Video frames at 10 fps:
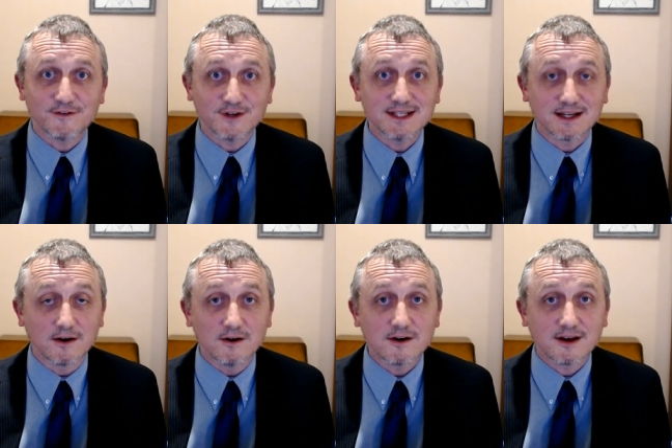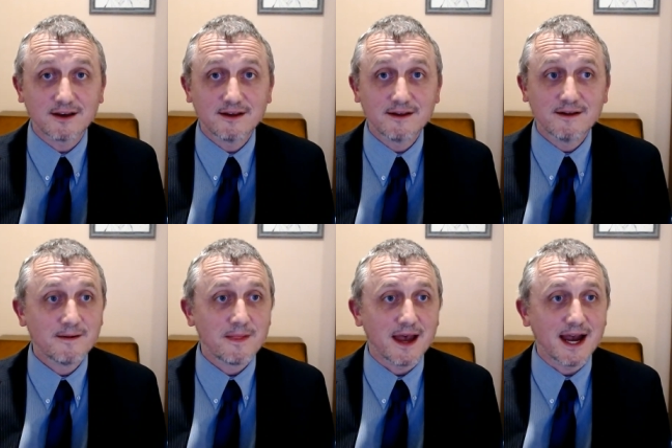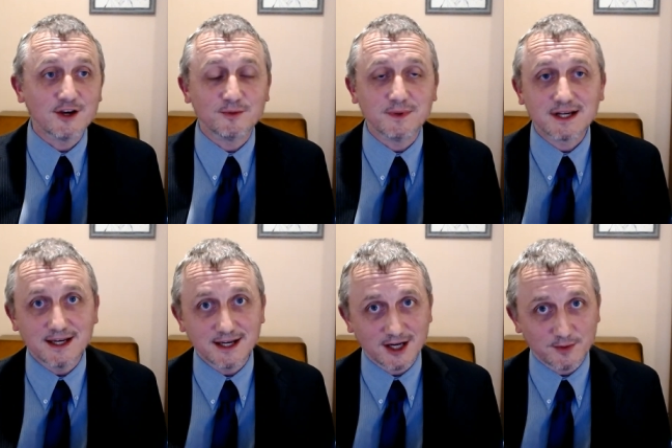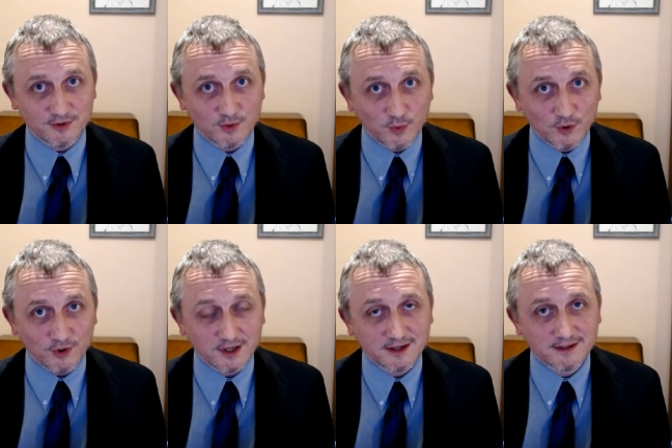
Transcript: for eight o'clock and you'd be cleaning up on the ward,